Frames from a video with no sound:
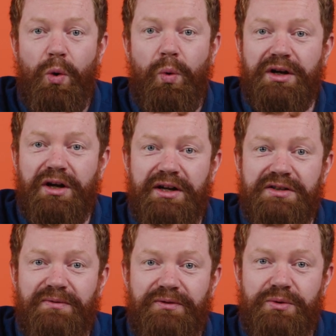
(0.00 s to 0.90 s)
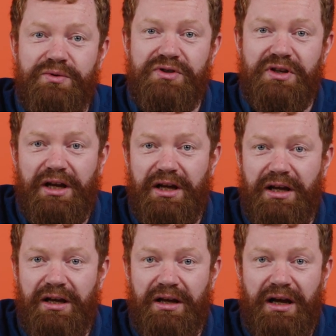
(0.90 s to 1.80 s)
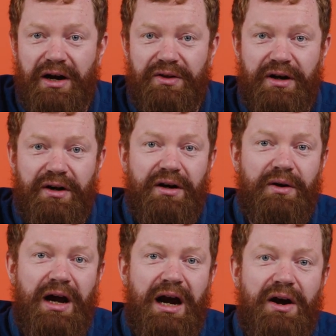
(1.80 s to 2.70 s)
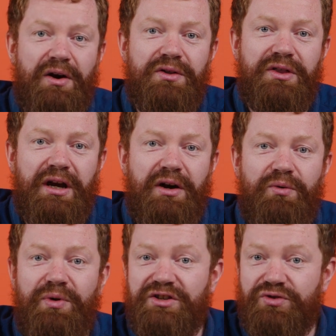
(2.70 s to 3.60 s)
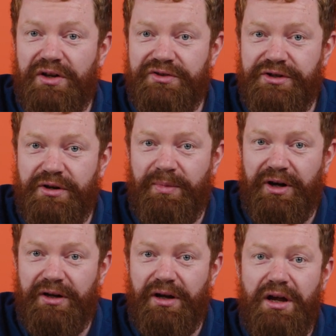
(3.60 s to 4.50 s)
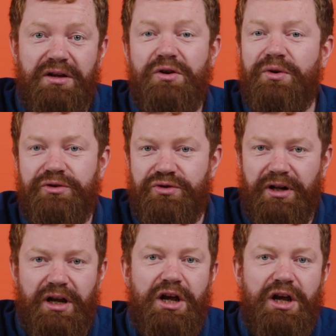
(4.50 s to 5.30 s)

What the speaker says: What kinds of views are there? Are there restaurants nearby? You know the drill.